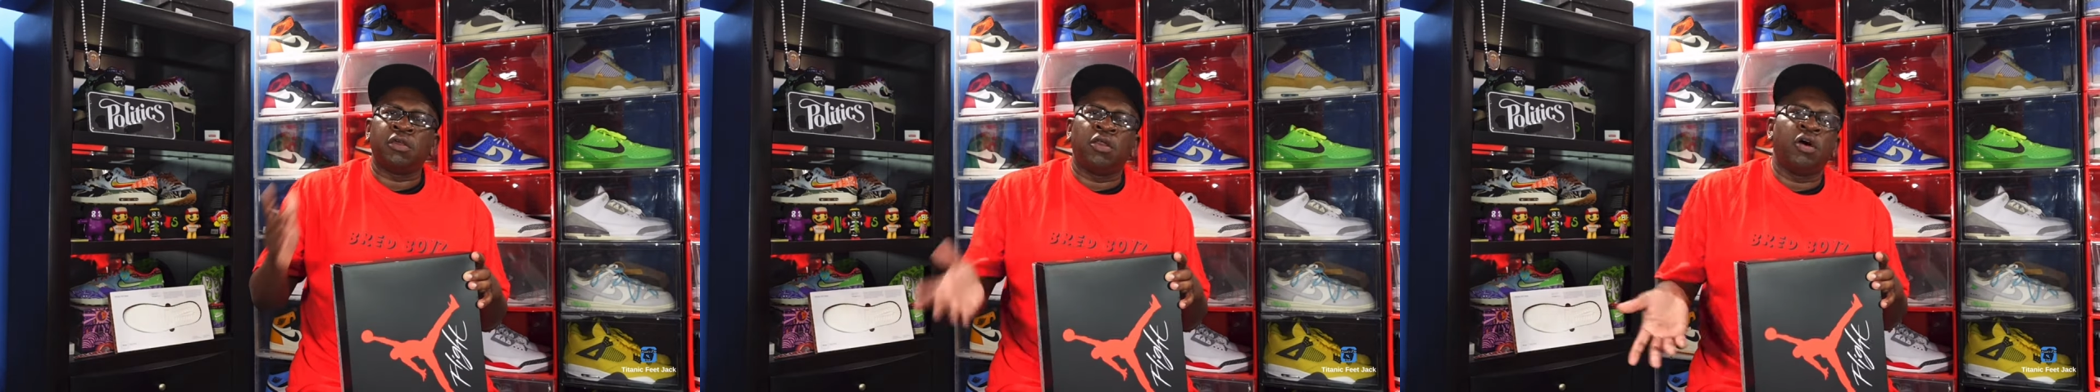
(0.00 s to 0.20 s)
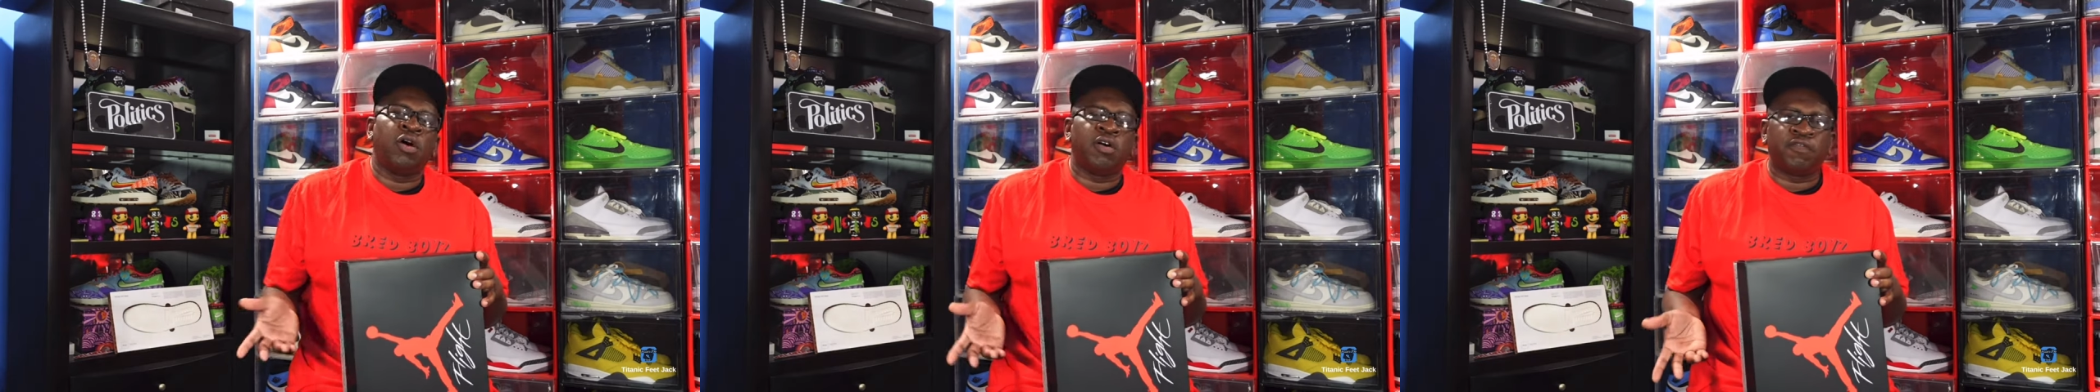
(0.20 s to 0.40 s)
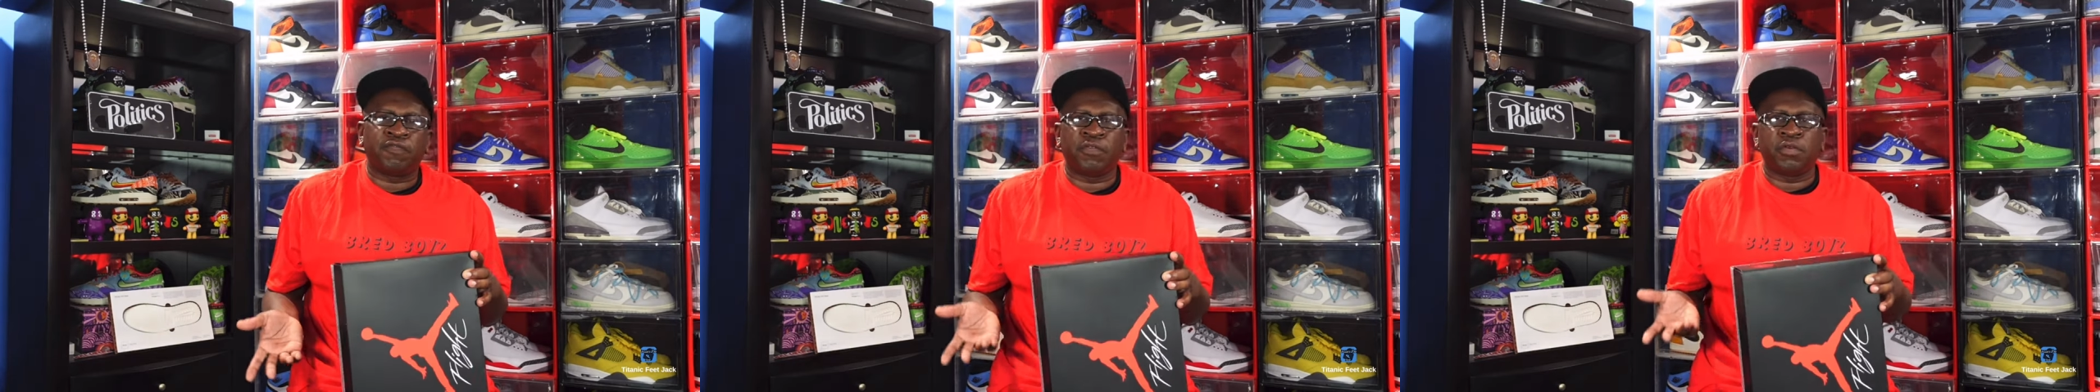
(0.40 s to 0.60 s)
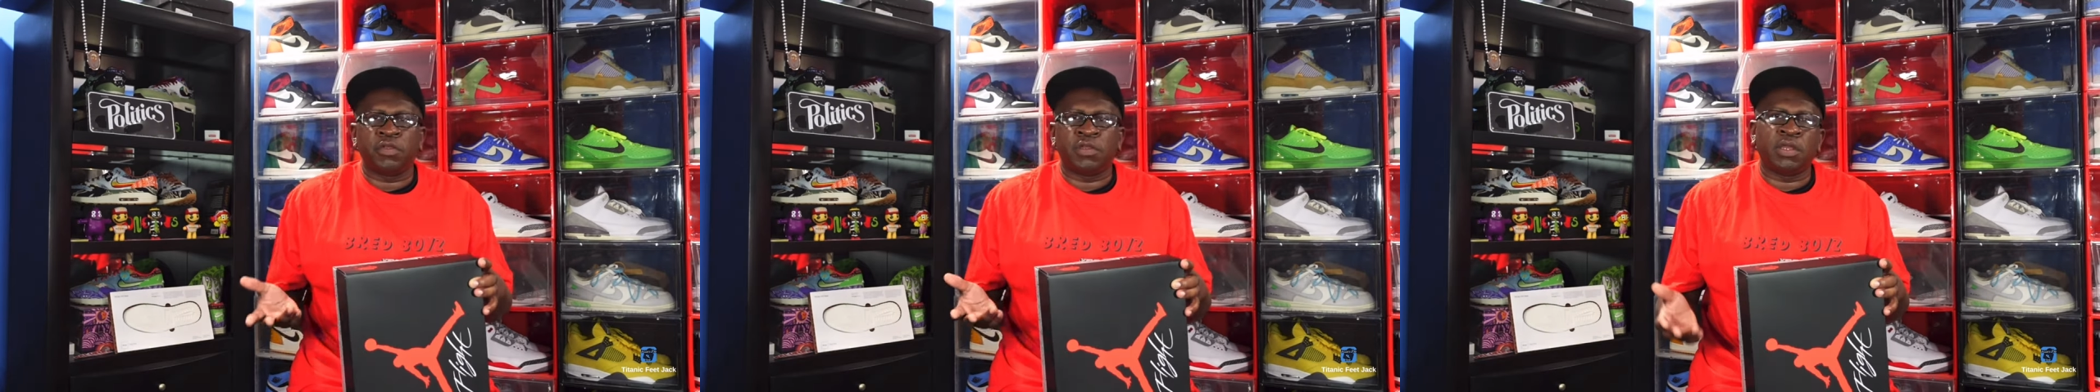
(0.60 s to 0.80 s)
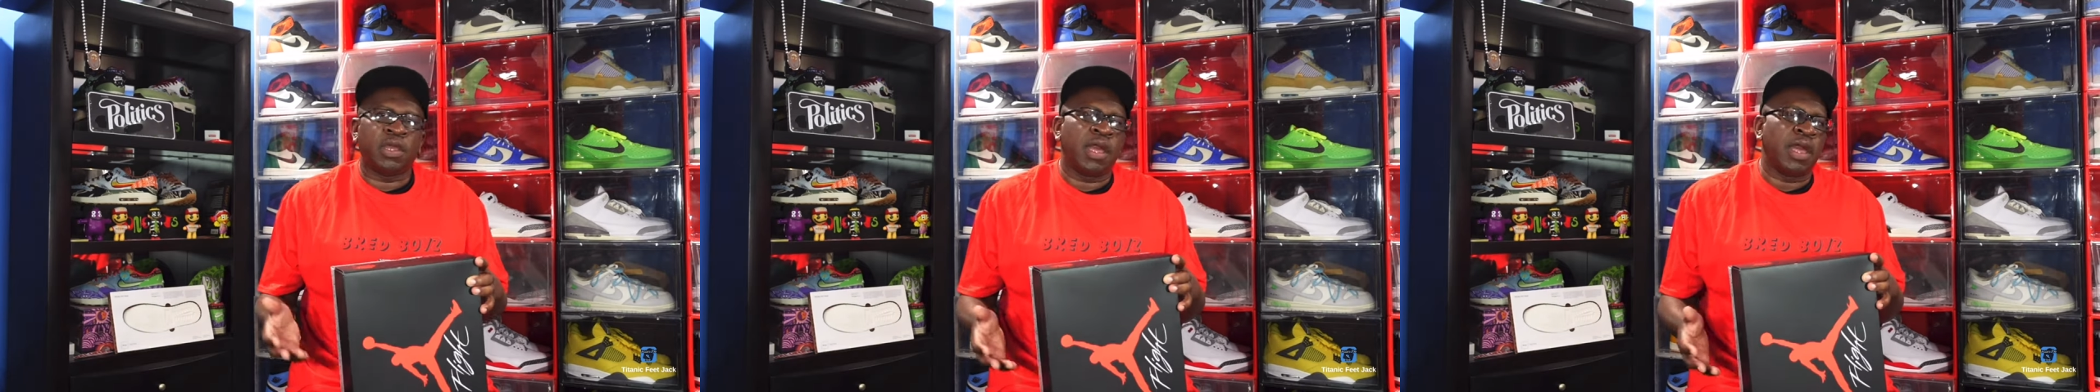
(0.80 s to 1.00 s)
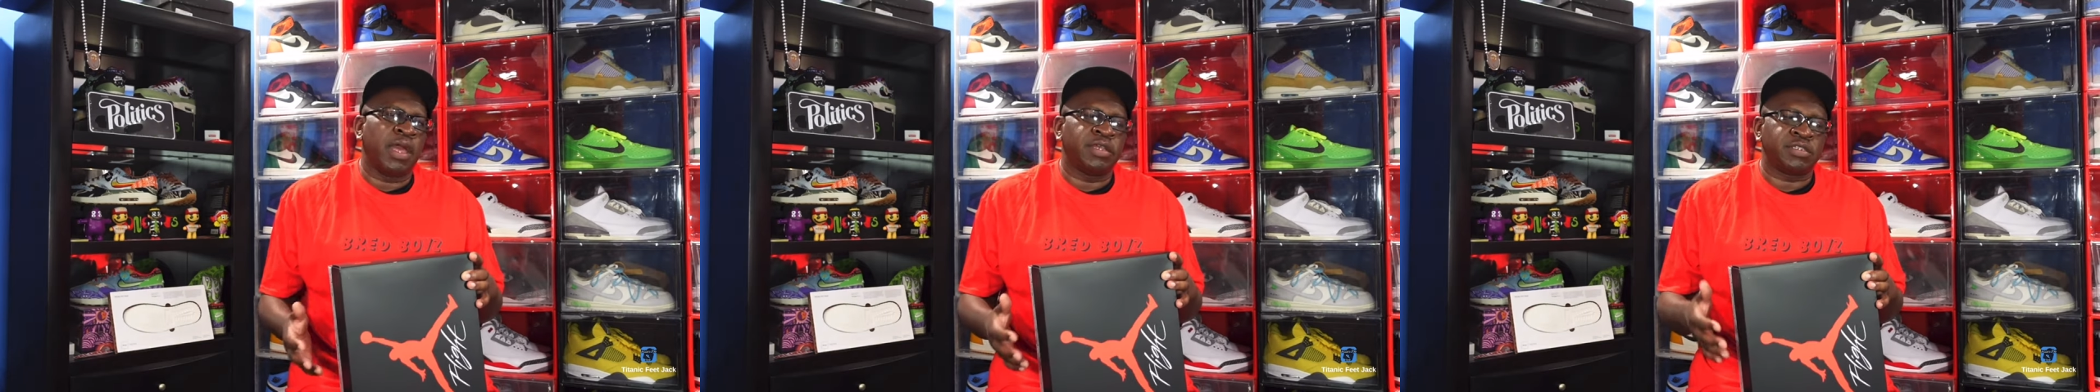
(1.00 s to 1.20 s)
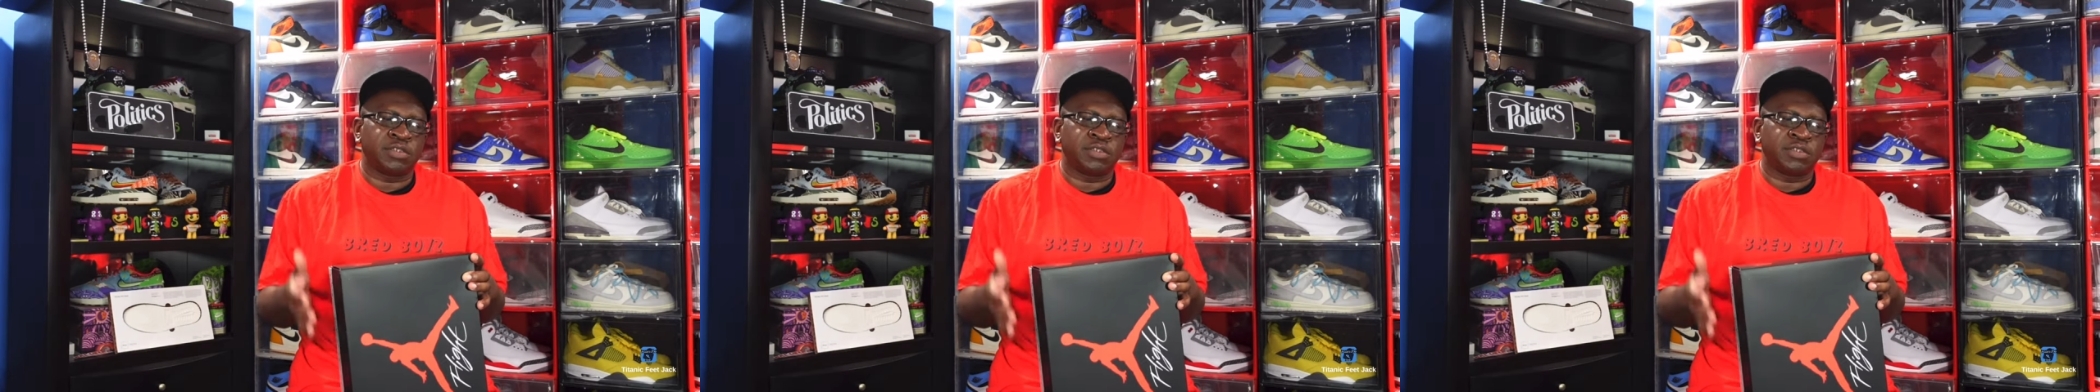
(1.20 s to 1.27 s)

off on you guys.